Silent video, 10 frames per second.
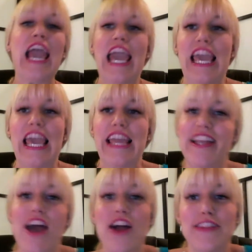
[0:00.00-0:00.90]

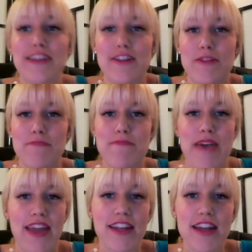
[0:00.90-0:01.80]
in a little
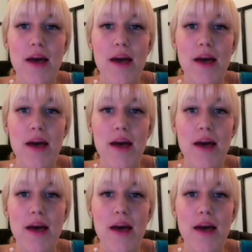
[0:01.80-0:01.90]
bit.